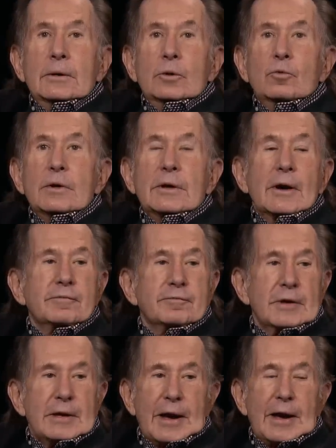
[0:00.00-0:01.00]
we got
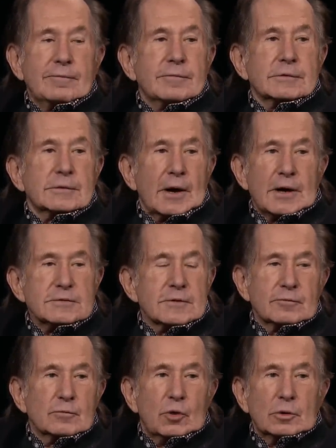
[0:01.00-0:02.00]
free advertising
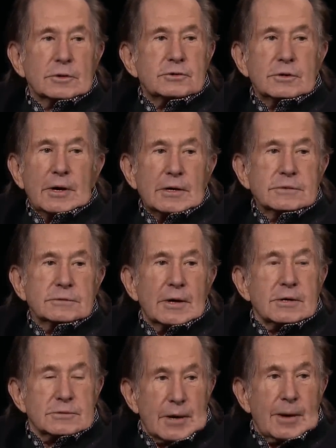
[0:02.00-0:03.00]
from all the jazz stations.